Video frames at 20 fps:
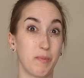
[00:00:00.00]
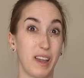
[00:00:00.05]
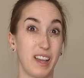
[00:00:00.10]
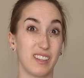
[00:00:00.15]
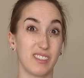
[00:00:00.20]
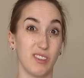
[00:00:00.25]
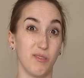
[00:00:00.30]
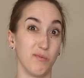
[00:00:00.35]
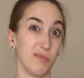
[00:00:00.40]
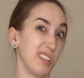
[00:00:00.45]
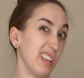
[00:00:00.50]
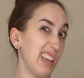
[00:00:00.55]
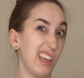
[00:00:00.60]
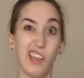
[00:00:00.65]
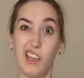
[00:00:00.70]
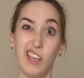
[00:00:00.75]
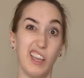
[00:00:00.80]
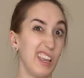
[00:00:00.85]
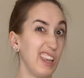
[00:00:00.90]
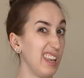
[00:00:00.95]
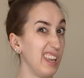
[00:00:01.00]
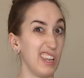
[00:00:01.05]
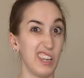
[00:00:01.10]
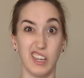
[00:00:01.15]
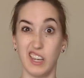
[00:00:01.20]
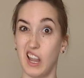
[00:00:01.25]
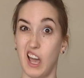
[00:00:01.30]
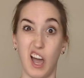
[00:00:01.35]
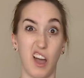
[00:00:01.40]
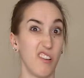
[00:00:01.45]
spasms.
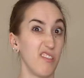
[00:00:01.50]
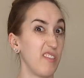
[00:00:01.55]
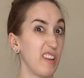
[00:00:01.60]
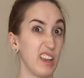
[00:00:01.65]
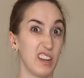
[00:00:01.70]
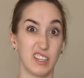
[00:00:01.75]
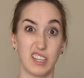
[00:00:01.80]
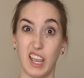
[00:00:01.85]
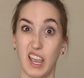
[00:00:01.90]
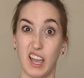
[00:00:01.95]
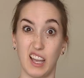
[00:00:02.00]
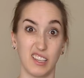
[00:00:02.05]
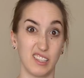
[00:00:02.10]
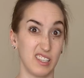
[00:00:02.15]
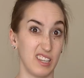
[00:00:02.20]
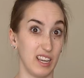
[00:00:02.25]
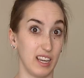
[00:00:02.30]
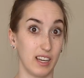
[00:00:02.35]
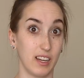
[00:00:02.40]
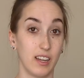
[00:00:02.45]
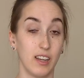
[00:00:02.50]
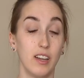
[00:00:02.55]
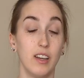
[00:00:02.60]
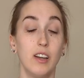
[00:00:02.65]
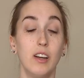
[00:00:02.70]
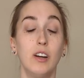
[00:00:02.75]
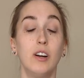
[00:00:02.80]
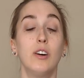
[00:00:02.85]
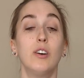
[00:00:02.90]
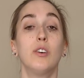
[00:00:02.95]
Not fantastic.
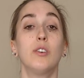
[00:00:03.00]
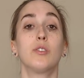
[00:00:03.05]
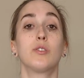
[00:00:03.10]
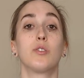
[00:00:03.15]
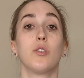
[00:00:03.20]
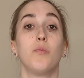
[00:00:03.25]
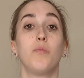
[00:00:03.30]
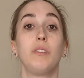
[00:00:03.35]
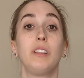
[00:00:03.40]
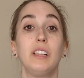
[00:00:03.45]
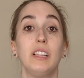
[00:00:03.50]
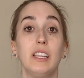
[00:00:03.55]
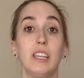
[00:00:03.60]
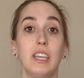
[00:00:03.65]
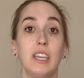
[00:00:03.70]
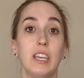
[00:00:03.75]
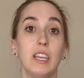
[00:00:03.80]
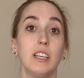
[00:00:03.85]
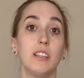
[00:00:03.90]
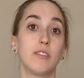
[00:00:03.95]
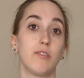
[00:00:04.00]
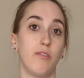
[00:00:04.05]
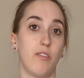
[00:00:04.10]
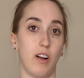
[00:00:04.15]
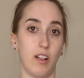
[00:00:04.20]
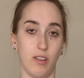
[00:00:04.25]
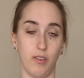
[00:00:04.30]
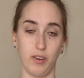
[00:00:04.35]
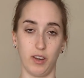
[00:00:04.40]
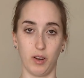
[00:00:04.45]
So please
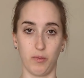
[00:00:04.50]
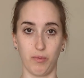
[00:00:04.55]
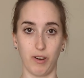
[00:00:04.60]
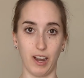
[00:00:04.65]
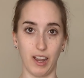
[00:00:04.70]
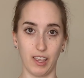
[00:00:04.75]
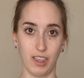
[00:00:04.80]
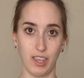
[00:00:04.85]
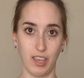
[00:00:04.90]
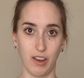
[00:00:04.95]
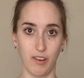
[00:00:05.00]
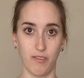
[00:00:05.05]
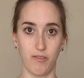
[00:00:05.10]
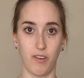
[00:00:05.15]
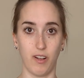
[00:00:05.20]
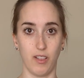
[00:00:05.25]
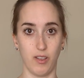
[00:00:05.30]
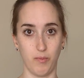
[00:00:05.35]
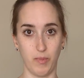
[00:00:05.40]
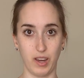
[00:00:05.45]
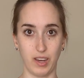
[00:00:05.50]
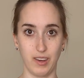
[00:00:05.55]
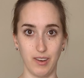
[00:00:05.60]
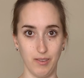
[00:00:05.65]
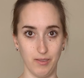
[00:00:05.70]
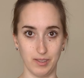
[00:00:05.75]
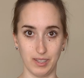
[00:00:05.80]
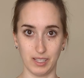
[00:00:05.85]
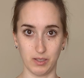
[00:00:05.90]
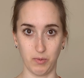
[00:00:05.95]
follow your breath and follow my
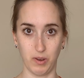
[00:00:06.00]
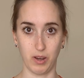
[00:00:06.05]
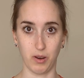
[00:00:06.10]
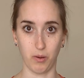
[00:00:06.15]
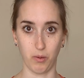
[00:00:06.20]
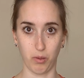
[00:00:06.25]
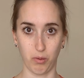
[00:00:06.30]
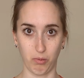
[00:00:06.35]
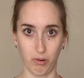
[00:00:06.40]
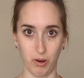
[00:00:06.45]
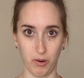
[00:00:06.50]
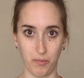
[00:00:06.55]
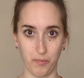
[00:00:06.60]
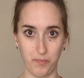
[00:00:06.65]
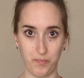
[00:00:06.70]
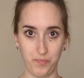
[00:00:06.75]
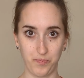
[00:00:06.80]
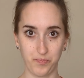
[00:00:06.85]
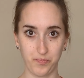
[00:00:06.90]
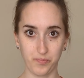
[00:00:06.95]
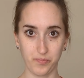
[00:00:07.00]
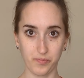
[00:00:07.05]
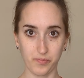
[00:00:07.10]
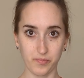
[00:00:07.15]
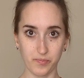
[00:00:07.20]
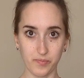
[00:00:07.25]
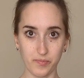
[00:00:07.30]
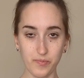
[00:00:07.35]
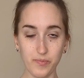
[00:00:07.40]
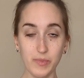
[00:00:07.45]
cues as we go through.
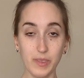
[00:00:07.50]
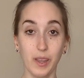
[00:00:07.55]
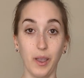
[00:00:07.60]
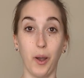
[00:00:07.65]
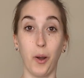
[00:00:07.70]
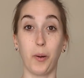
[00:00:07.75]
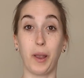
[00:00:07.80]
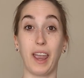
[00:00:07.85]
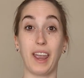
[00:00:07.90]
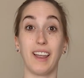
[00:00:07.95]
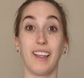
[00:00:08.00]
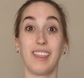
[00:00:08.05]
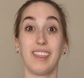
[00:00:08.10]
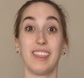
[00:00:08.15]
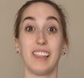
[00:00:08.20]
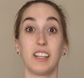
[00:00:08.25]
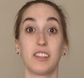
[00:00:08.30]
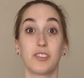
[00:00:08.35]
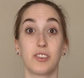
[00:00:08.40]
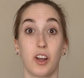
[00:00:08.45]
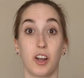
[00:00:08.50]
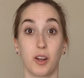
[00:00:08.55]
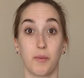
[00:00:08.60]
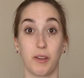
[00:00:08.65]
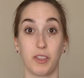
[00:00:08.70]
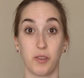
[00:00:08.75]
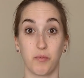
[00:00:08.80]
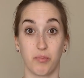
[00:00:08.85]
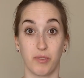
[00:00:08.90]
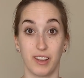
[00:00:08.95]
Okay, let's talk
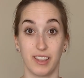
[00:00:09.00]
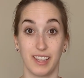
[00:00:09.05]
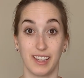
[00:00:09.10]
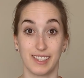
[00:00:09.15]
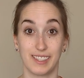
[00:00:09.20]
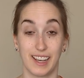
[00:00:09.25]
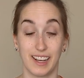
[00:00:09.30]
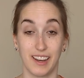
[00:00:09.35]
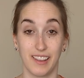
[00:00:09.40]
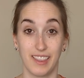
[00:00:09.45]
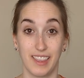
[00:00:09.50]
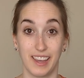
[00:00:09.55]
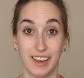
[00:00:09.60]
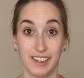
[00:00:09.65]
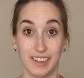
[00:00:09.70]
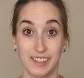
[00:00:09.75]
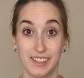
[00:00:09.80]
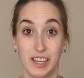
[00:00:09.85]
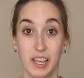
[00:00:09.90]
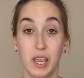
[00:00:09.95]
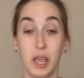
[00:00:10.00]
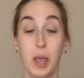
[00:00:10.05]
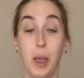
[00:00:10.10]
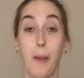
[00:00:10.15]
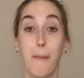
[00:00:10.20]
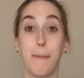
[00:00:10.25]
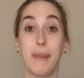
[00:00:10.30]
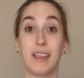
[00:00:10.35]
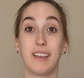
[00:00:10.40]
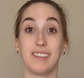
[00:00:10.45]
about the breathing side of things
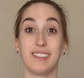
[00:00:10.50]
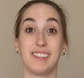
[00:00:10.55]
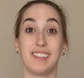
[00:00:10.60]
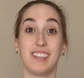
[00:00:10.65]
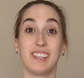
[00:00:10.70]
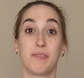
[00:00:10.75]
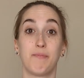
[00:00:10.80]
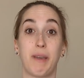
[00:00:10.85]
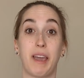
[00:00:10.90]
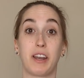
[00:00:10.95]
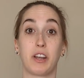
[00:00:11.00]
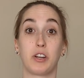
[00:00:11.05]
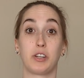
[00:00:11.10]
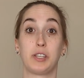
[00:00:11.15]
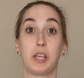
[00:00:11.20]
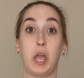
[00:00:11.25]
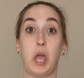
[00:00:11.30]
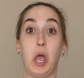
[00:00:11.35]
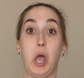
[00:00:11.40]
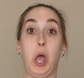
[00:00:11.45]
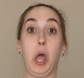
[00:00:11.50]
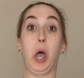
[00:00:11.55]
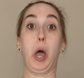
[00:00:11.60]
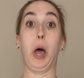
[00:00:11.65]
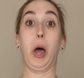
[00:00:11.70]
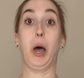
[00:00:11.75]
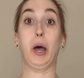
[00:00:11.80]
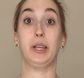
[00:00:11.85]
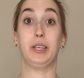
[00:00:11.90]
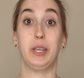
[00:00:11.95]
because this matters
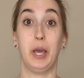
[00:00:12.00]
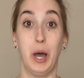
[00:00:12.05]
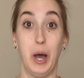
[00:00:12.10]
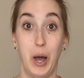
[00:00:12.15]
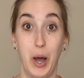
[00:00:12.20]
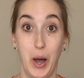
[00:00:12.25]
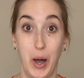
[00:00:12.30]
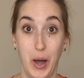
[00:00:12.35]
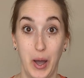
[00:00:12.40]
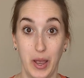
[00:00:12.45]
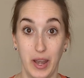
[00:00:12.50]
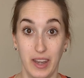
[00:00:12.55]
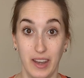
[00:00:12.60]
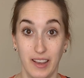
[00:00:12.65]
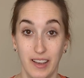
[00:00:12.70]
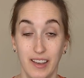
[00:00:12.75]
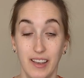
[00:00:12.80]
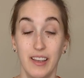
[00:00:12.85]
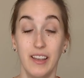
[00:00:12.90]
a ton.